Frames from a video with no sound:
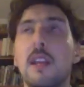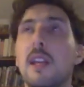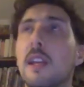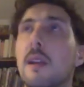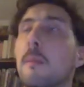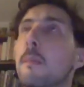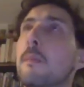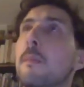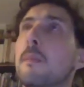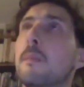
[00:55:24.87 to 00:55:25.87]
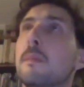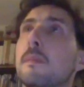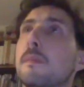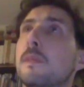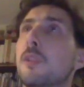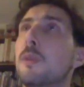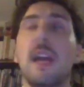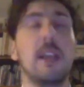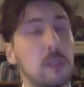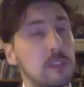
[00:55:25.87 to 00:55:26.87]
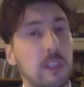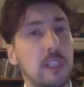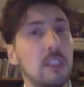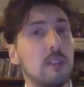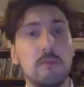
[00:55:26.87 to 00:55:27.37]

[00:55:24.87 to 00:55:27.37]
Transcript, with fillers: Um, so yeah, it was very